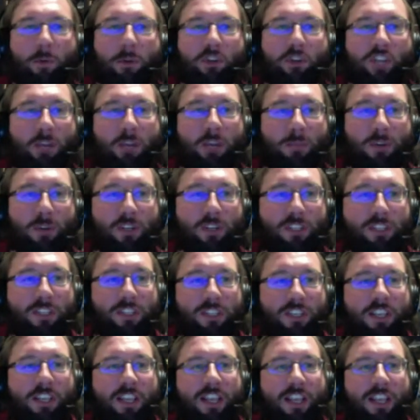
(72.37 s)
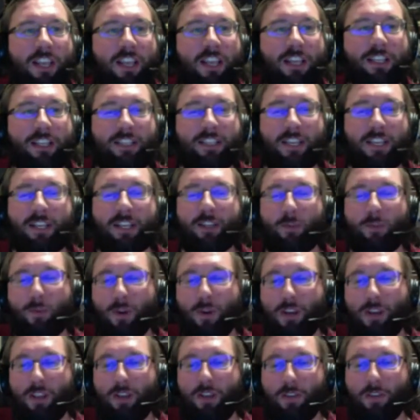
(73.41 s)
Chambers, set in the
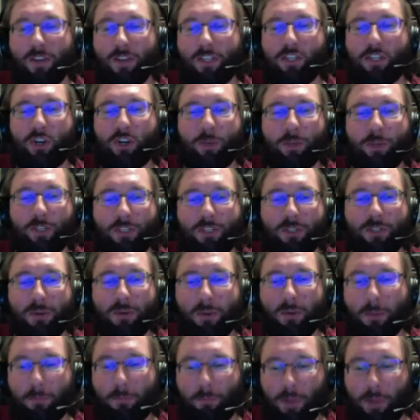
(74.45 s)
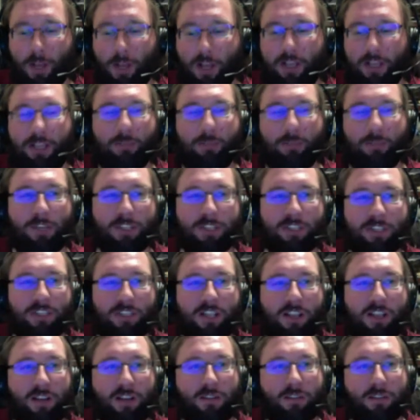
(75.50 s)
universe corrupted by the presence
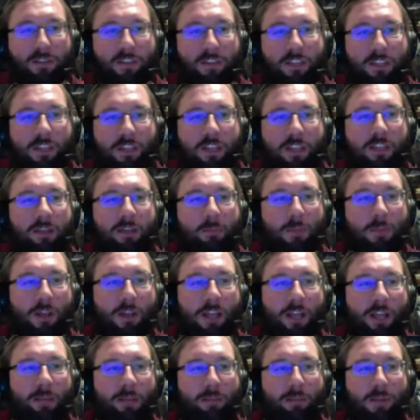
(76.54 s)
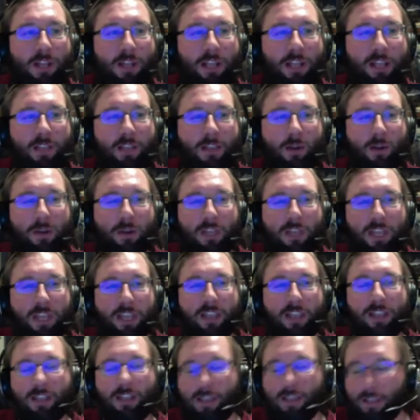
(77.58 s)
of the malign play, The Yellow King.